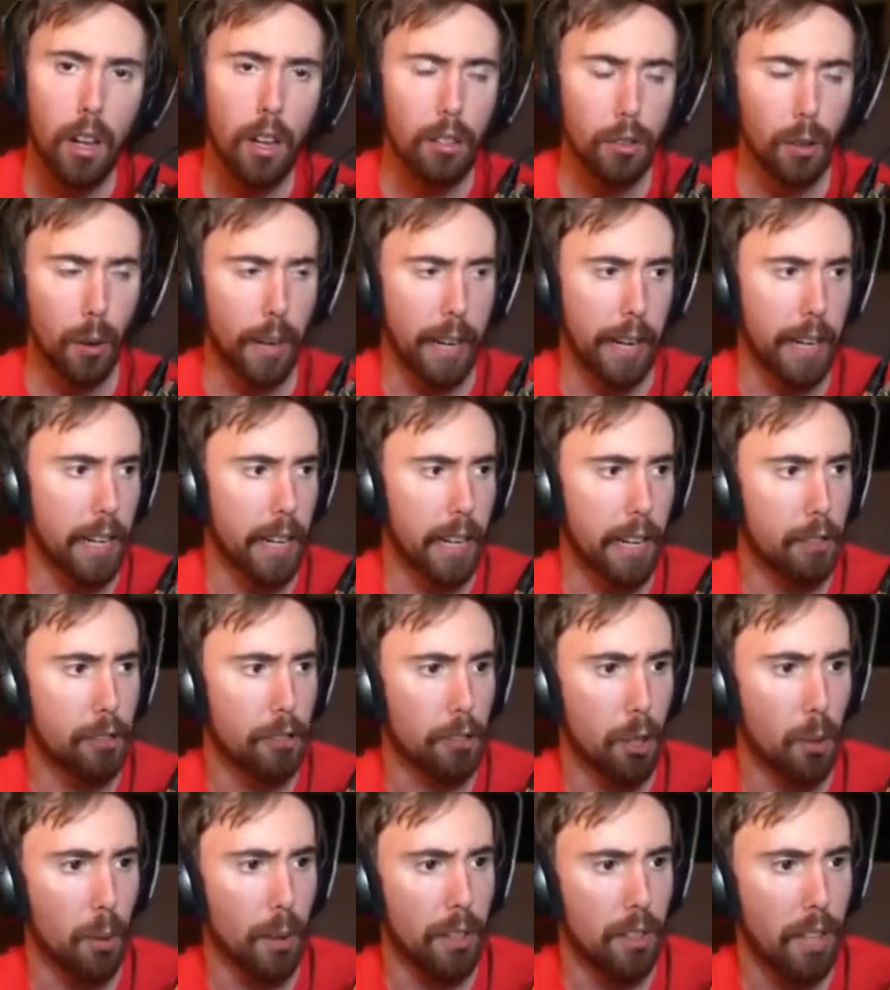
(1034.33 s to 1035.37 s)
So it's
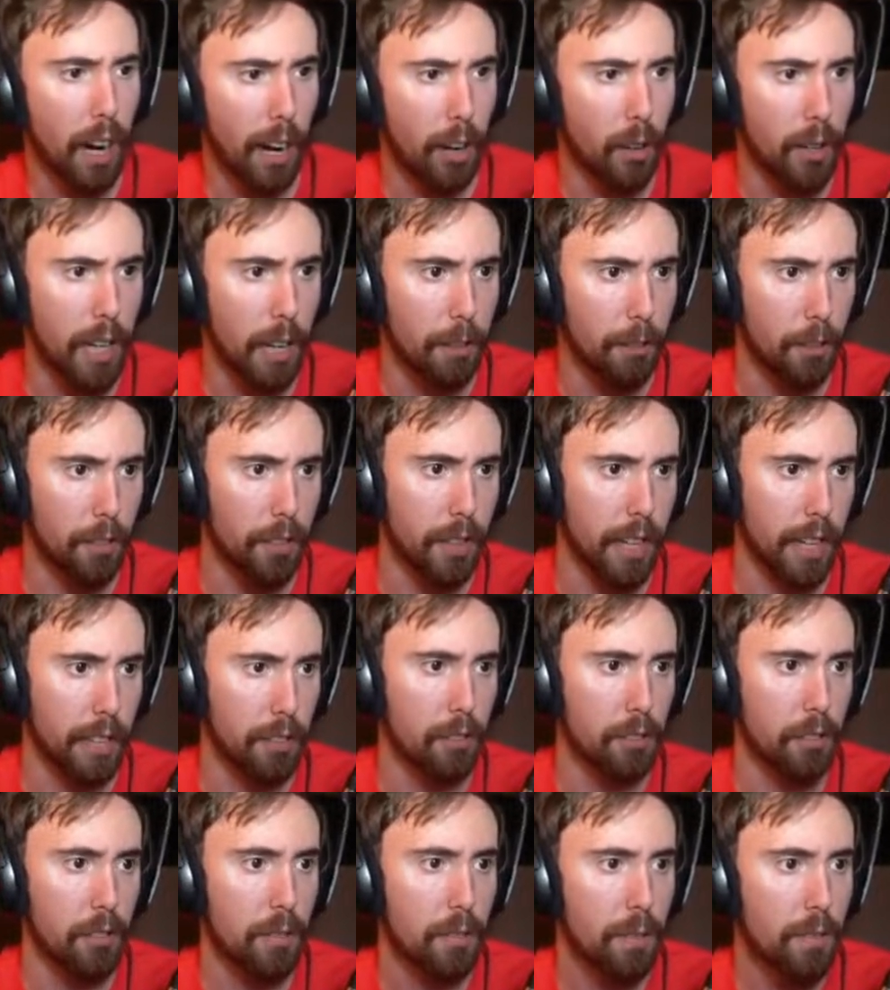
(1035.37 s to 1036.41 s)
two entirely different
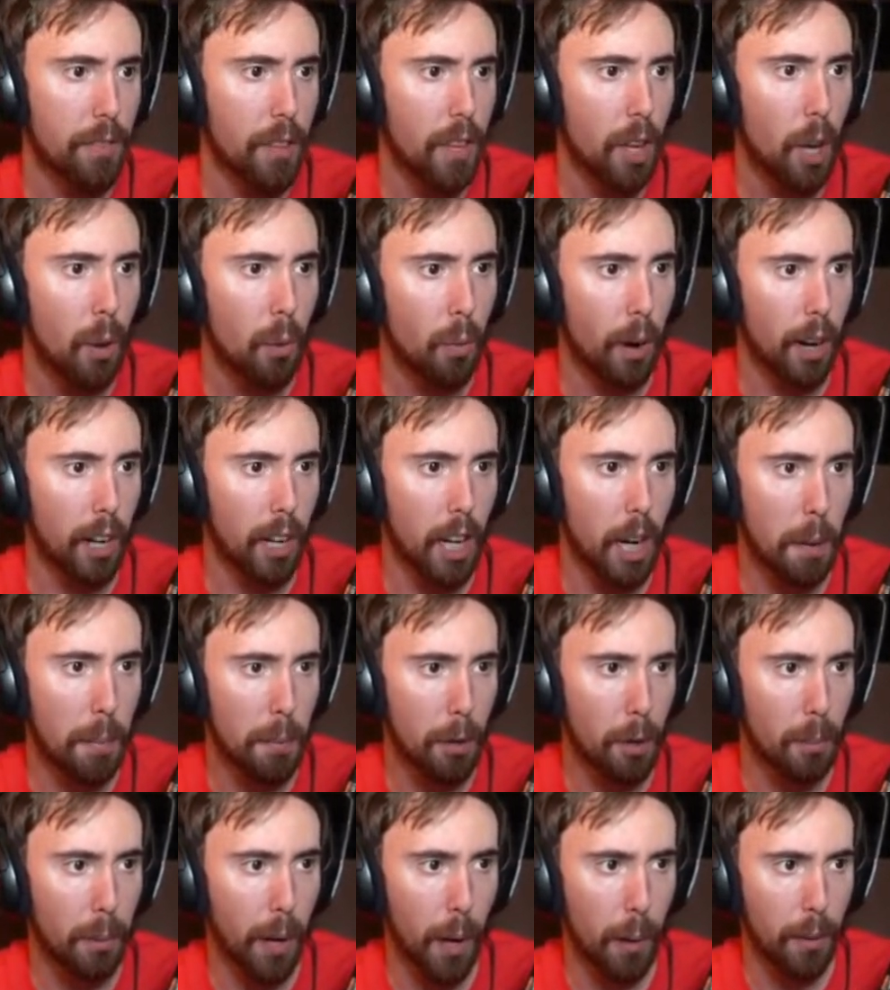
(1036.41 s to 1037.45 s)
things. Why not let
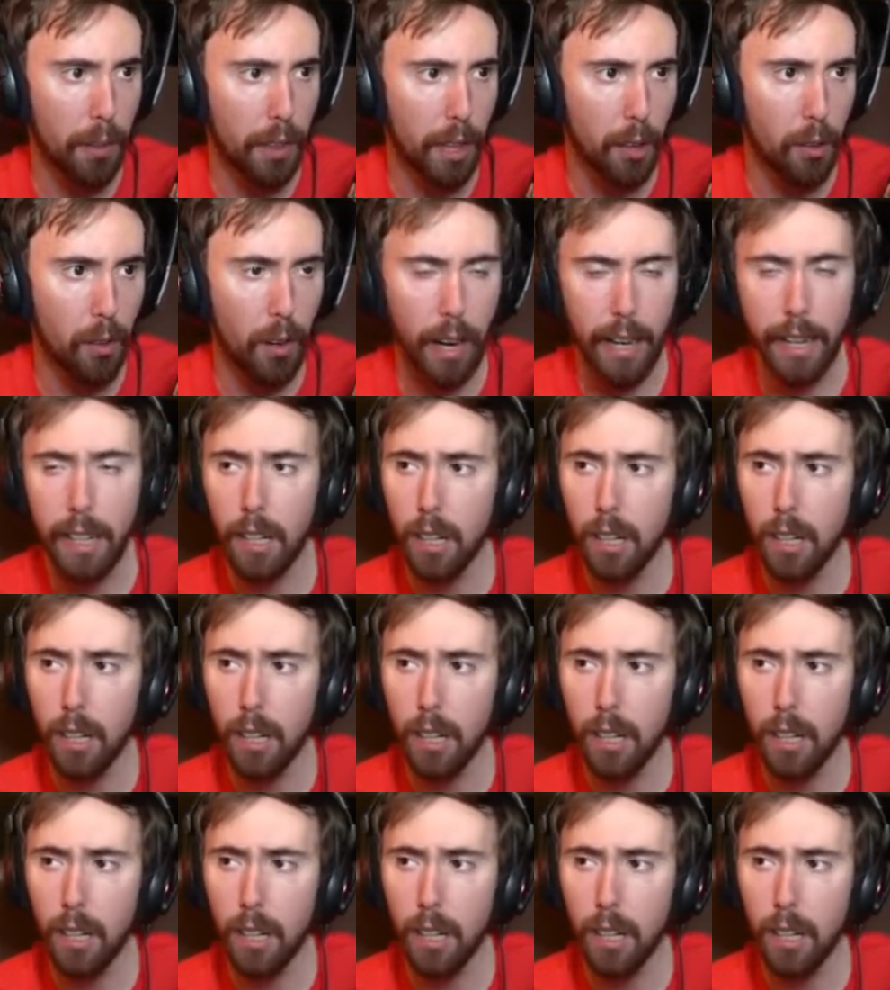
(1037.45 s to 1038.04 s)
people play what they like?